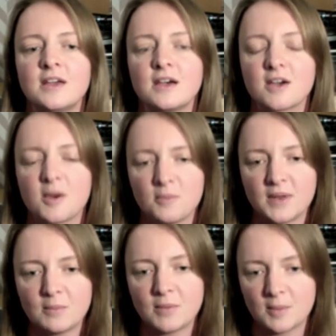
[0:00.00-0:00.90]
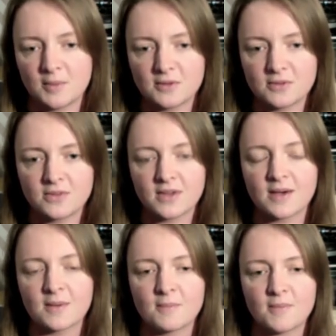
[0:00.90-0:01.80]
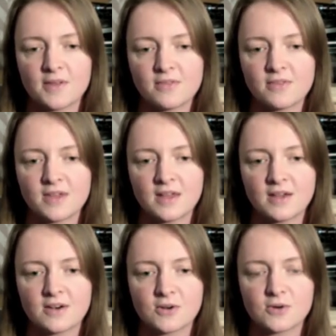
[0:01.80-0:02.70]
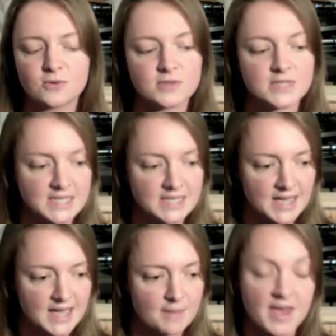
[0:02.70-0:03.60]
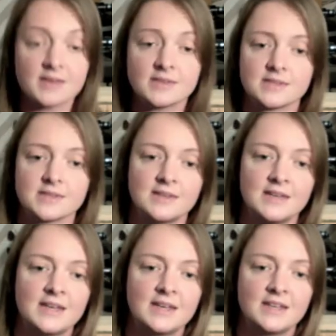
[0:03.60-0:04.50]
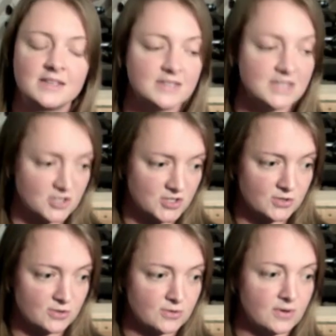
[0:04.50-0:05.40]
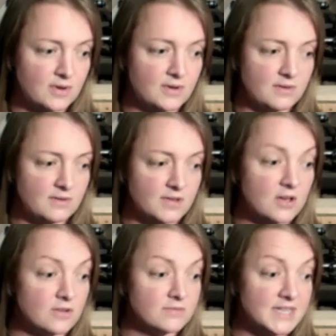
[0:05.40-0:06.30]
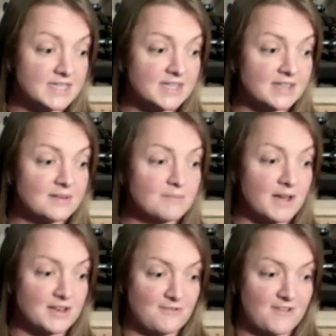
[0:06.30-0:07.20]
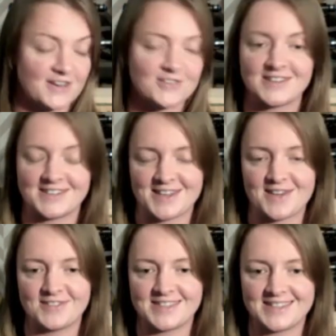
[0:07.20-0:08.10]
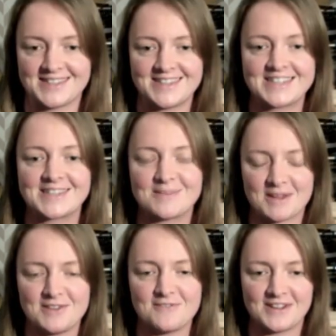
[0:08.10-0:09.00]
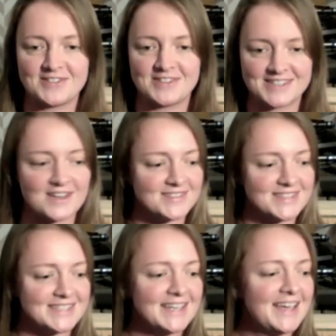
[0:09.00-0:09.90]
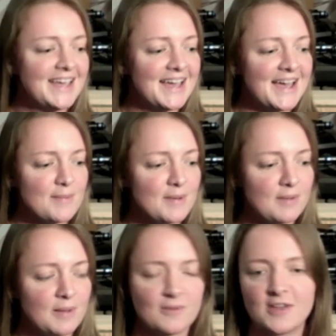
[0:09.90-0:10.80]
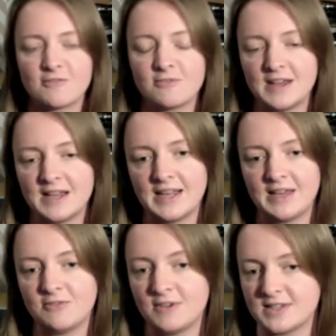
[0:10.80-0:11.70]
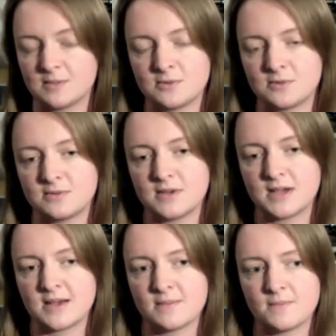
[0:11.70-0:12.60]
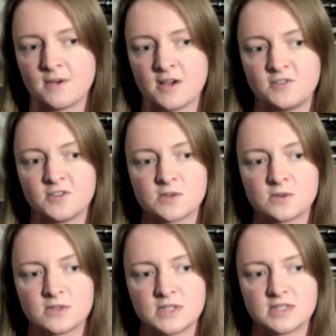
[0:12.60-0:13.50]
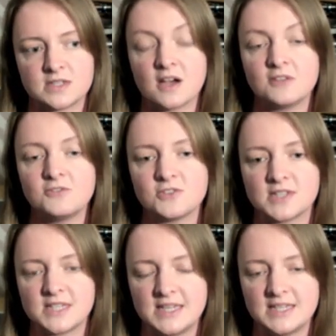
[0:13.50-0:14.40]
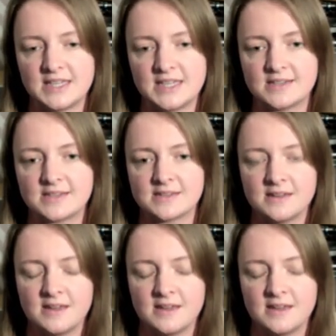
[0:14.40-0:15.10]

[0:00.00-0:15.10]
a company in Plymouth, and they are called DMS, Digital, no, Disc Manufacturing Services, Disc Manufacturing Services in Plymouth. They're really reasonable. I've just ordered 100 CDs